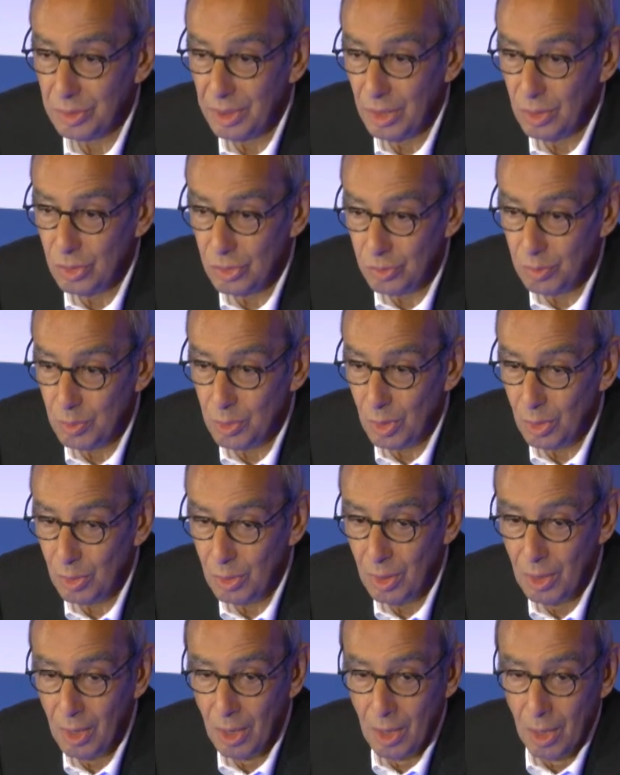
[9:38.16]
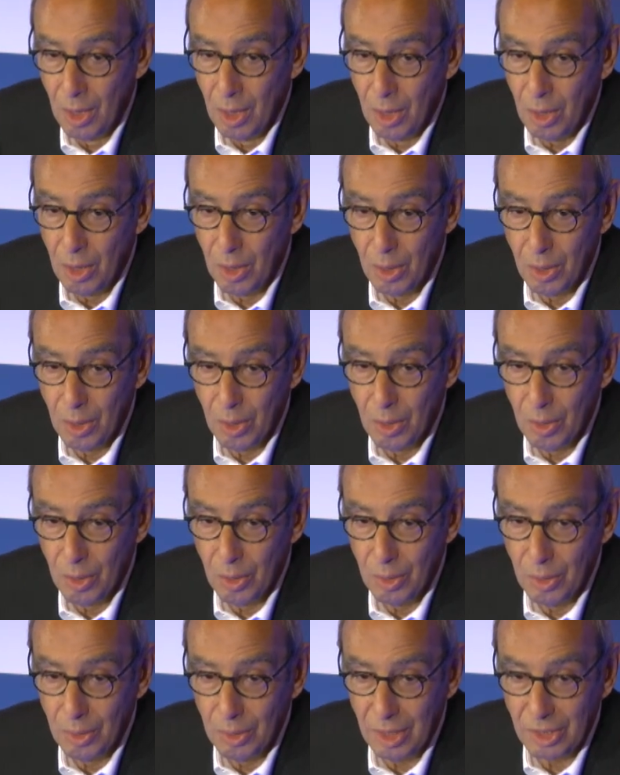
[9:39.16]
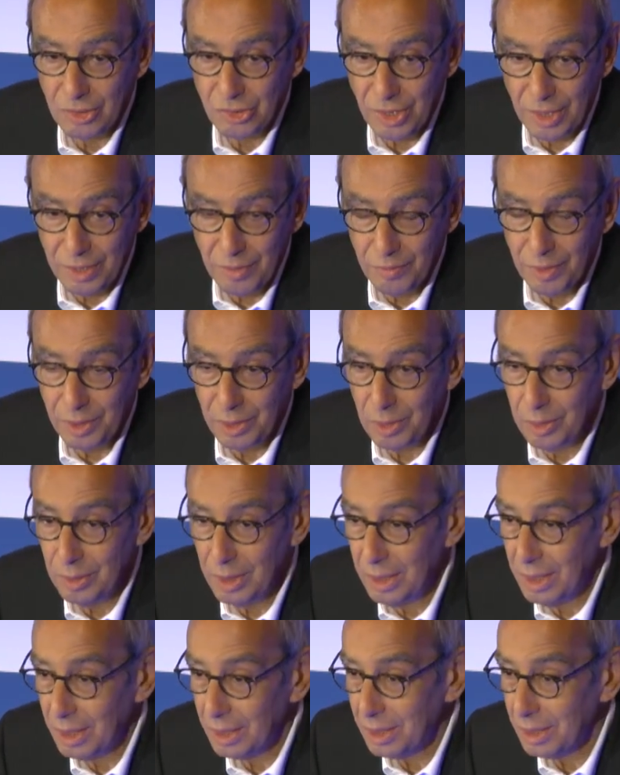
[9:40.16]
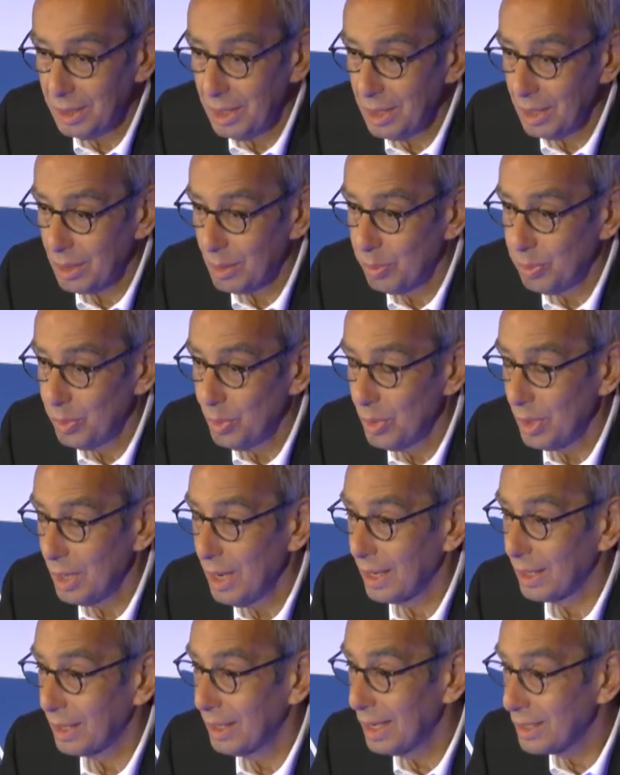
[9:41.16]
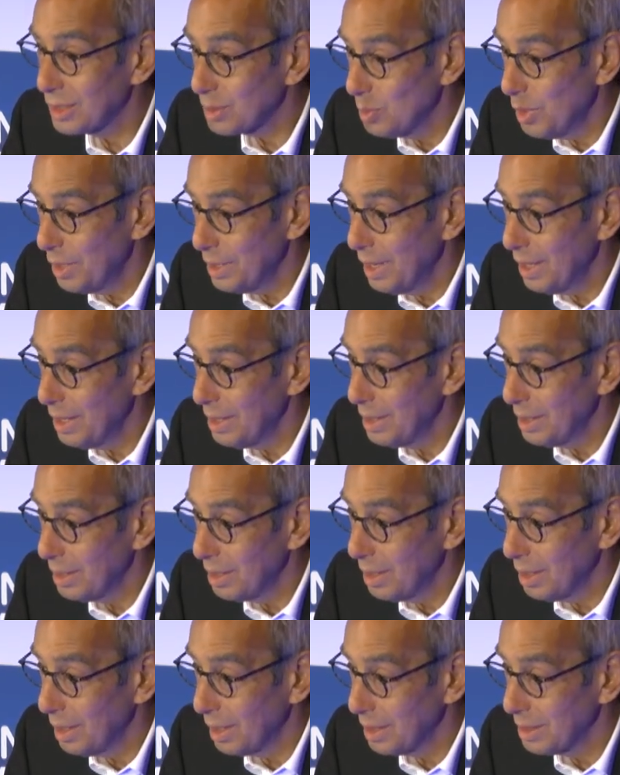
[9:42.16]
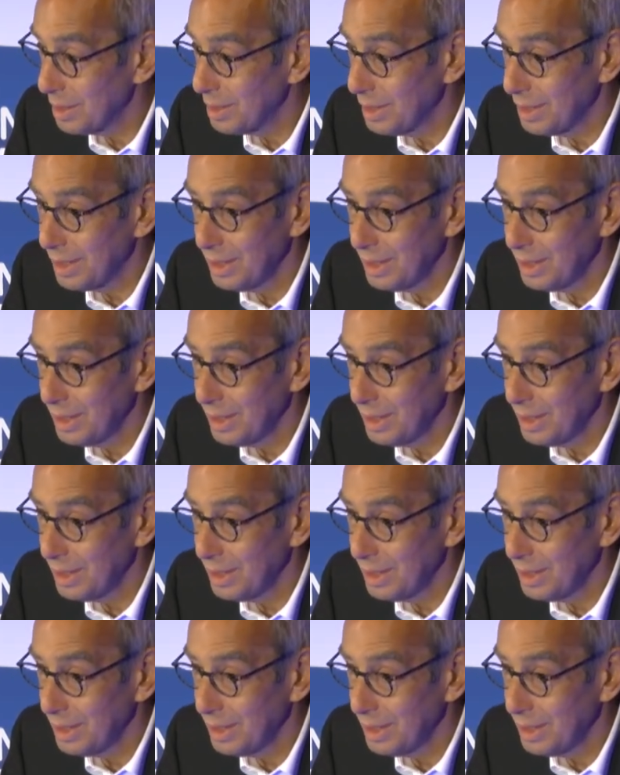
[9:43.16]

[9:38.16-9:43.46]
the data is that renovating a house, buying an EV